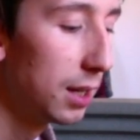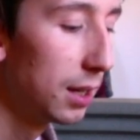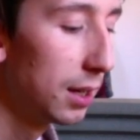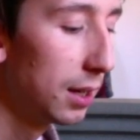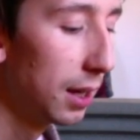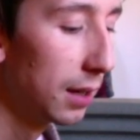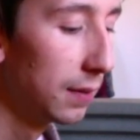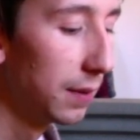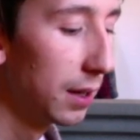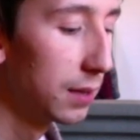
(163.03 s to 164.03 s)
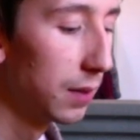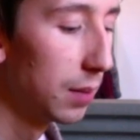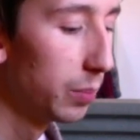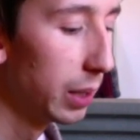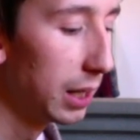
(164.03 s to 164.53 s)
and 1st
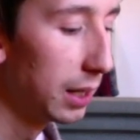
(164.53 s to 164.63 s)
fret B.